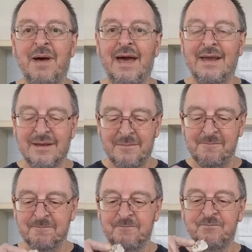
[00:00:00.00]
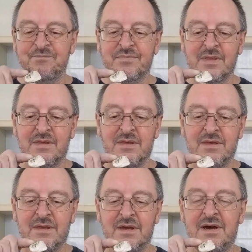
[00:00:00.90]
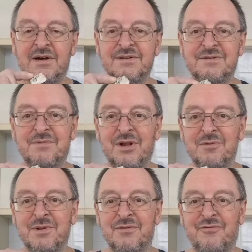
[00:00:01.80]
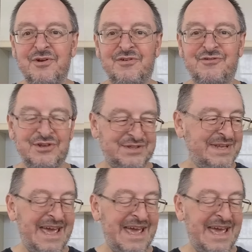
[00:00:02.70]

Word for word: bag and when I opened the fridge just